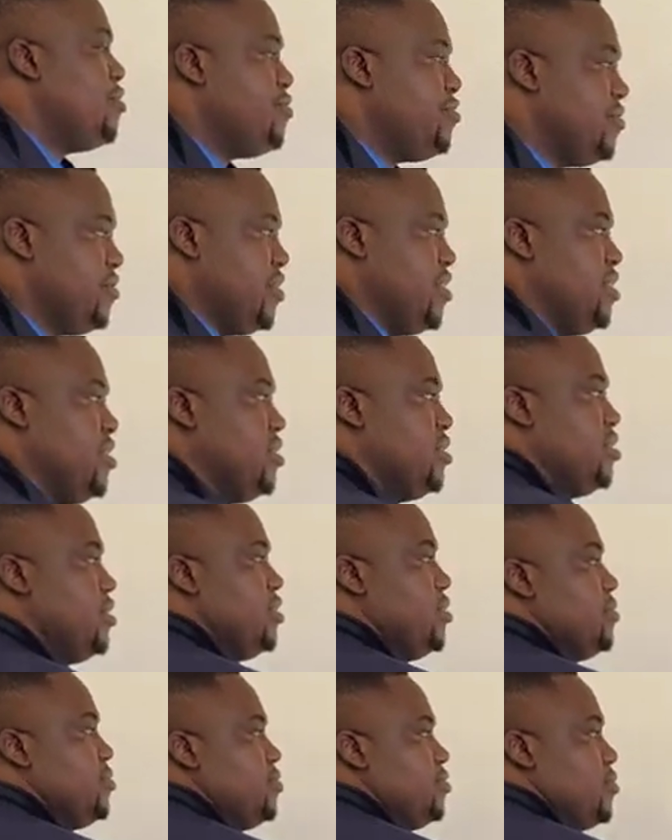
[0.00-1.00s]

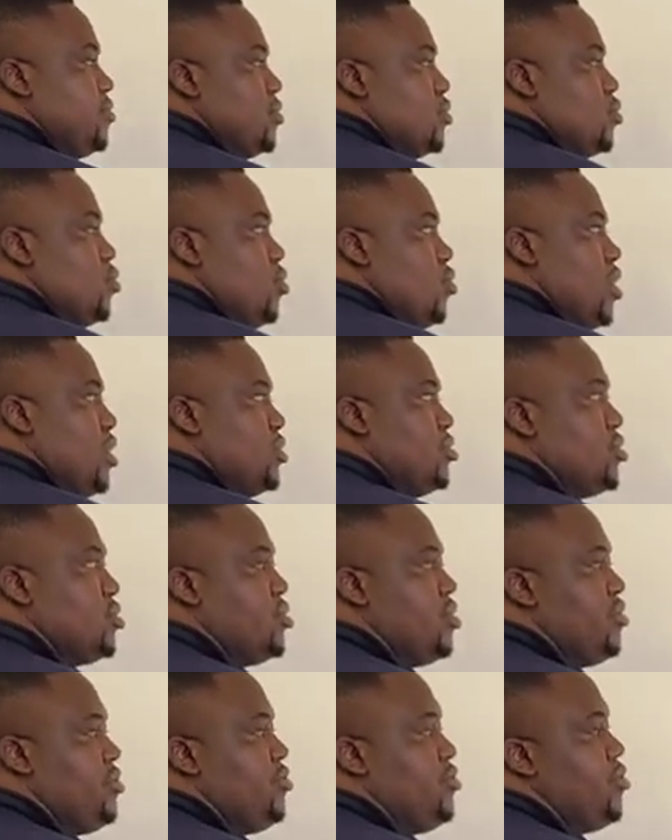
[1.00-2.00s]
V. We want to
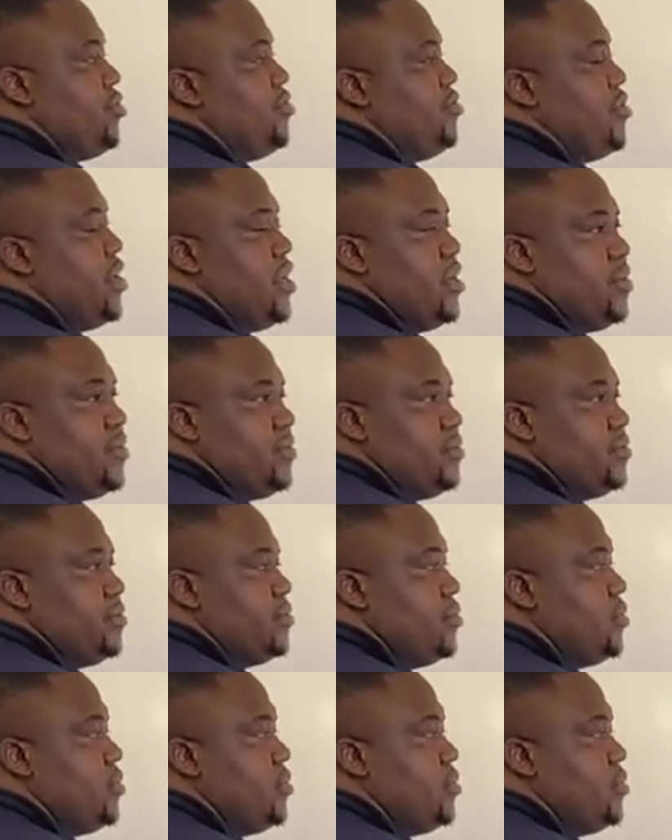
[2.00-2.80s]
solve for V.